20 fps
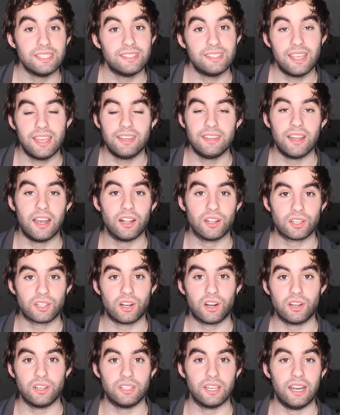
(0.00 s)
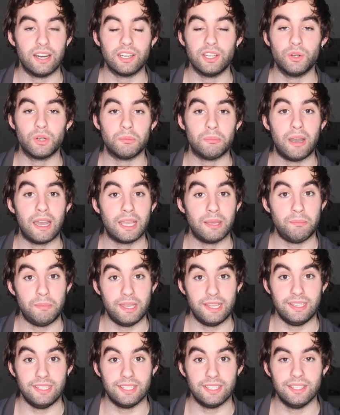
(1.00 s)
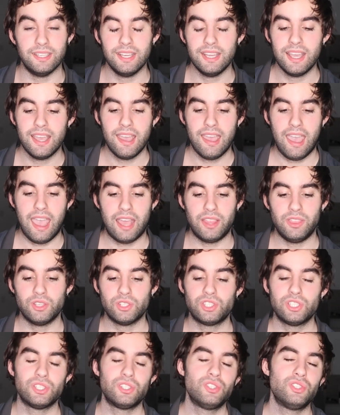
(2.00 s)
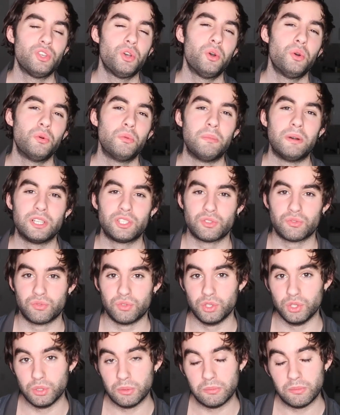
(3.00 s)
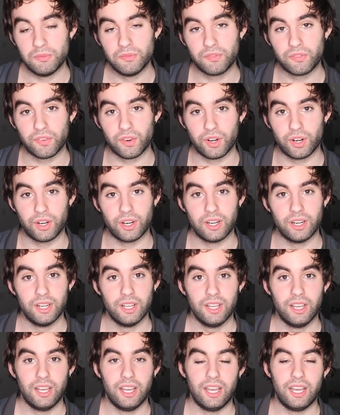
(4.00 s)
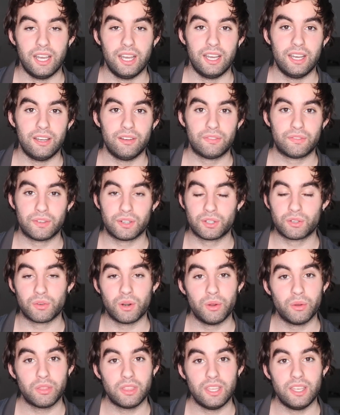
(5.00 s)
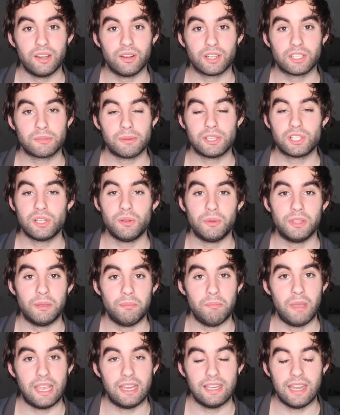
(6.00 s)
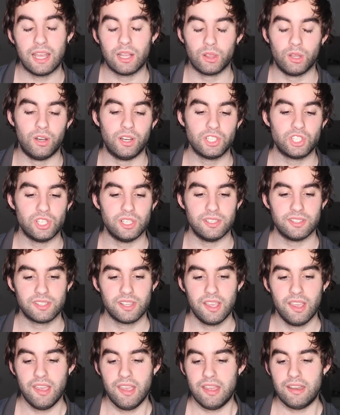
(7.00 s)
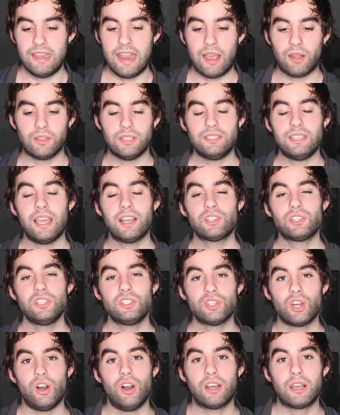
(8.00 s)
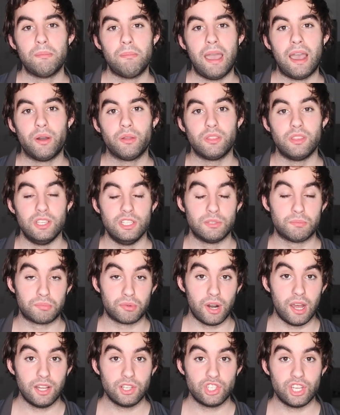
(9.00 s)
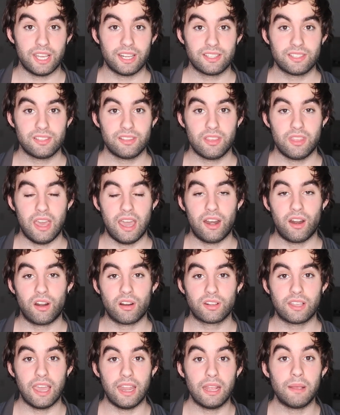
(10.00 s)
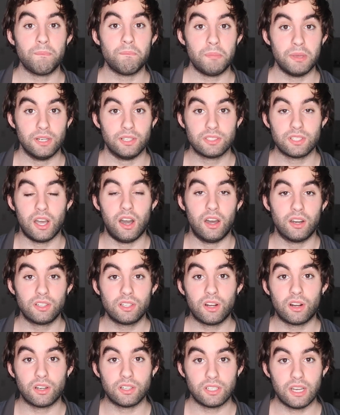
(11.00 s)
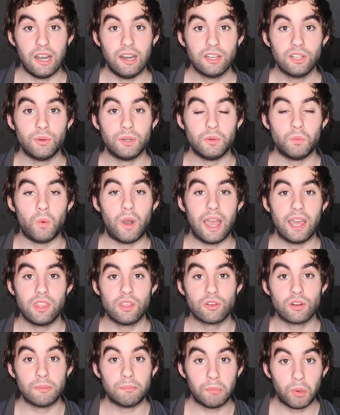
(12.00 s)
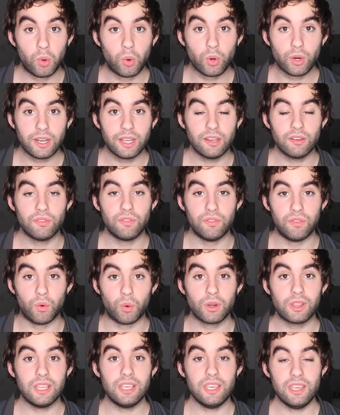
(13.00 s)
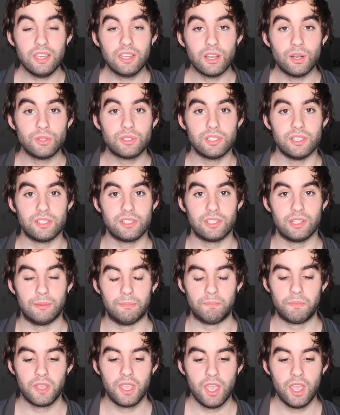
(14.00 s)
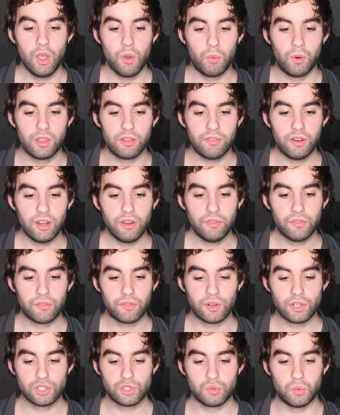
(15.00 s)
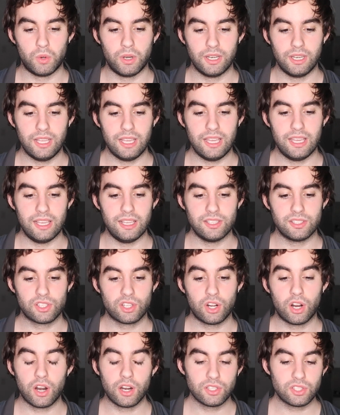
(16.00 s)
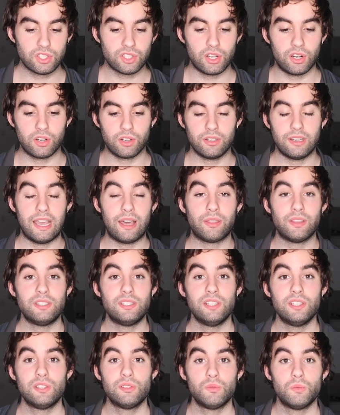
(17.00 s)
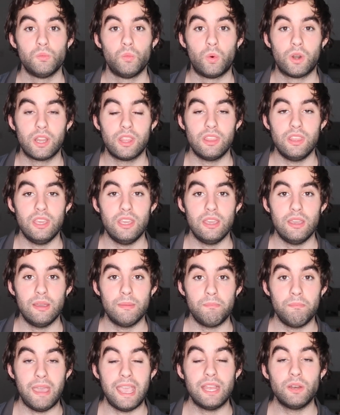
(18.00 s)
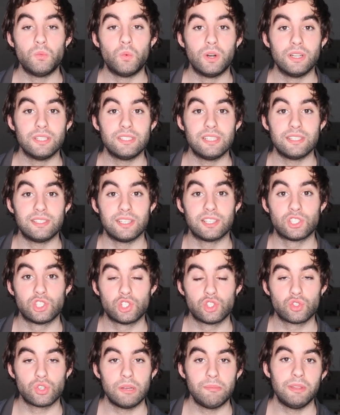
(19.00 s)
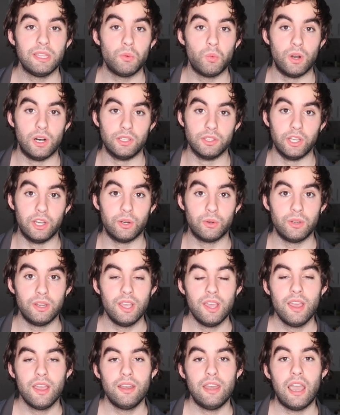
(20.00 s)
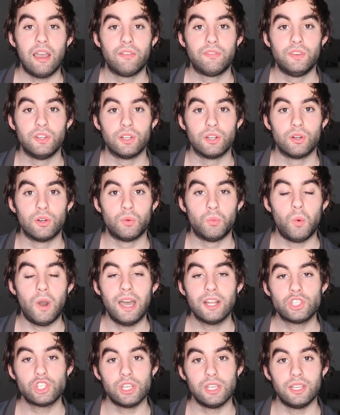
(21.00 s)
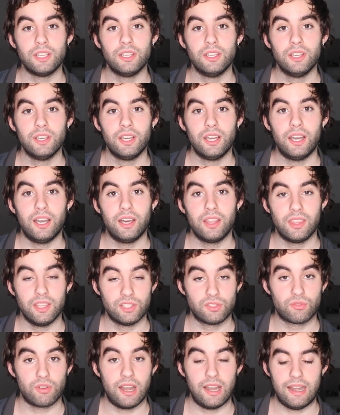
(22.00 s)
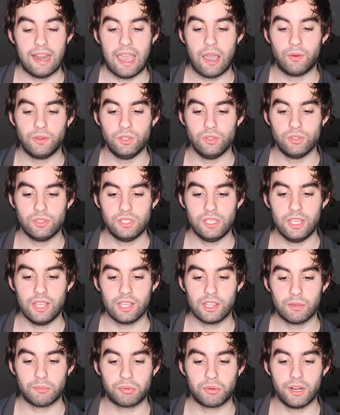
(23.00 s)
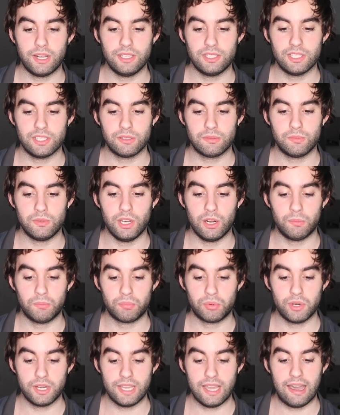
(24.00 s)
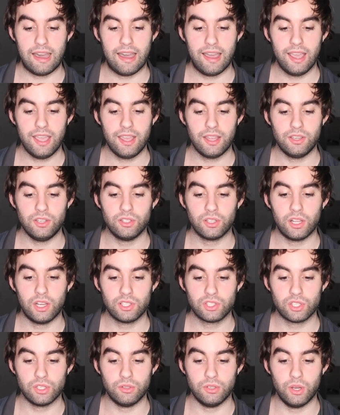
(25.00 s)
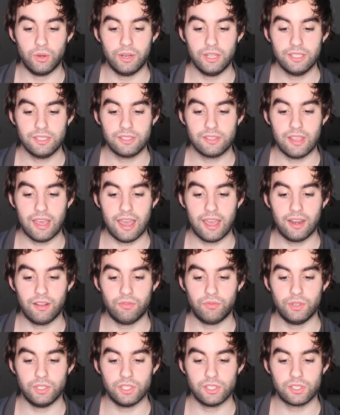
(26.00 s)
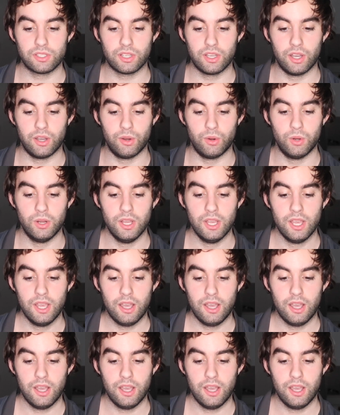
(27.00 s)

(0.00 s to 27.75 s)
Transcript: to $10 Cardano, in my opinion. And there's just so much room for growth here, especially when the mainnet launches. Now let's actually talk about these projects that are getting built on Cardano and why they're important for the ecosystem. Well, the very first one is Cardstarter. Now this is one of the main ones that's extremely well known. Now if you're watching this right now and you see that the price is pretty high, and you'll also notice that if we just go